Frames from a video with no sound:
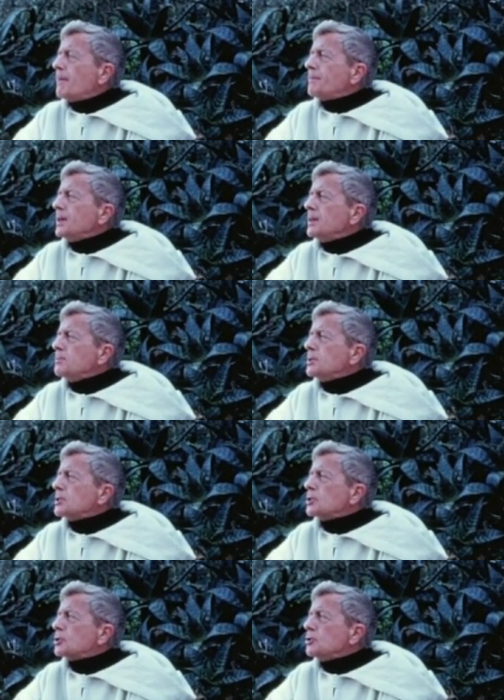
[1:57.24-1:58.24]
Then the
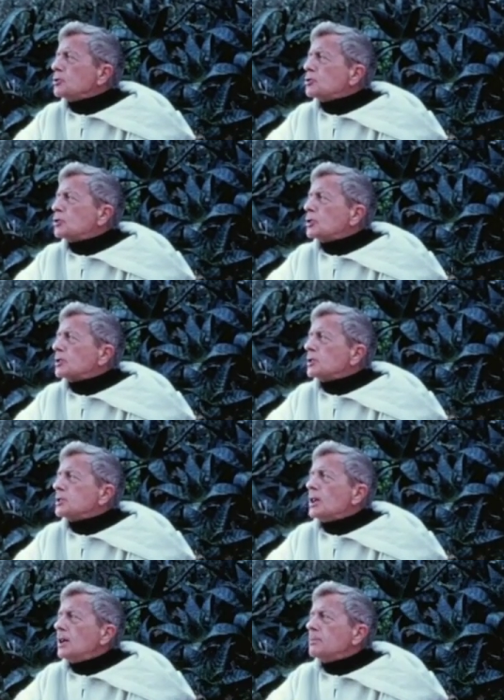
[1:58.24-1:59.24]
musicians took their
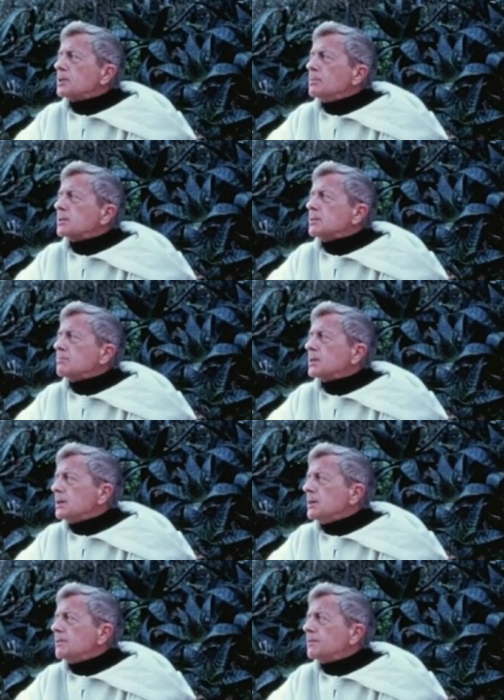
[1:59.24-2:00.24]
time, smoked some
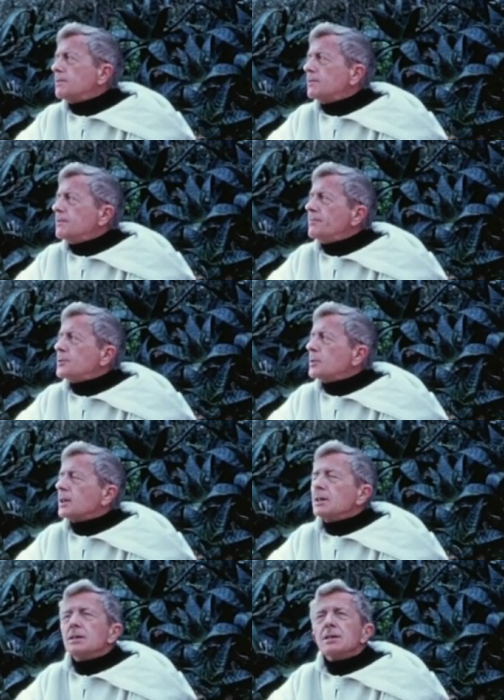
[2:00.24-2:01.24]
keef,
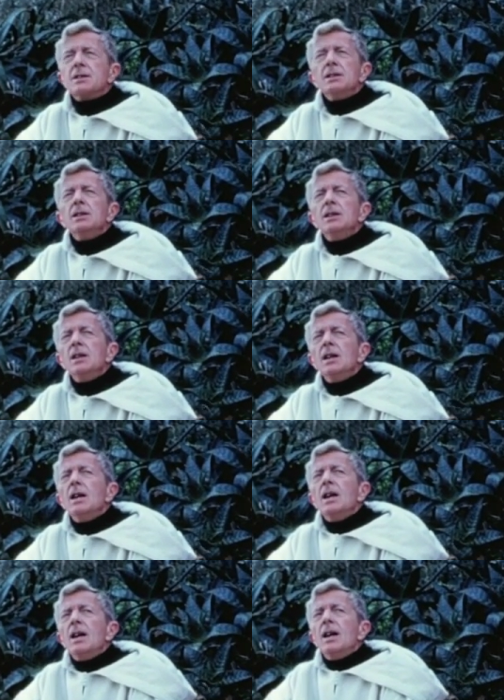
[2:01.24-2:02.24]
drank a little tea,
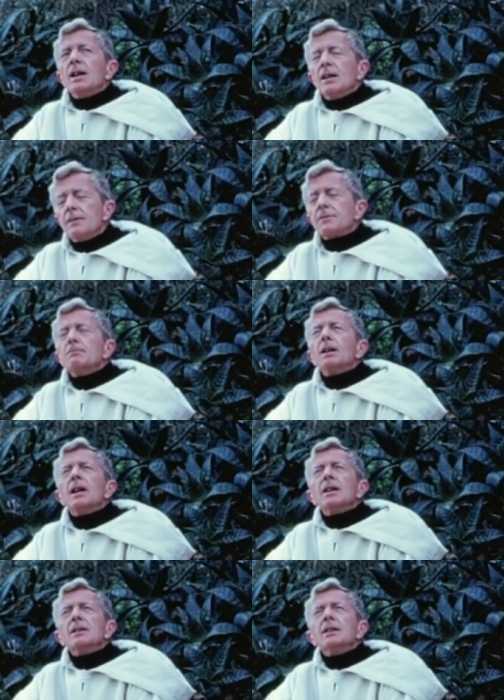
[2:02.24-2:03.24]
left him
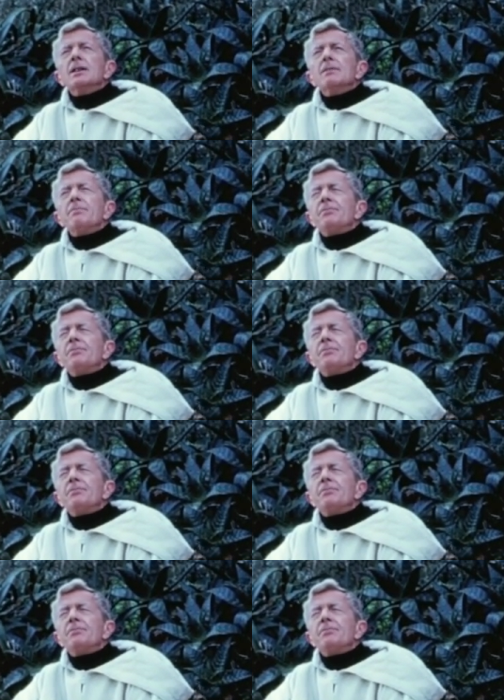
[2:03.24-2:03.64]
lying there.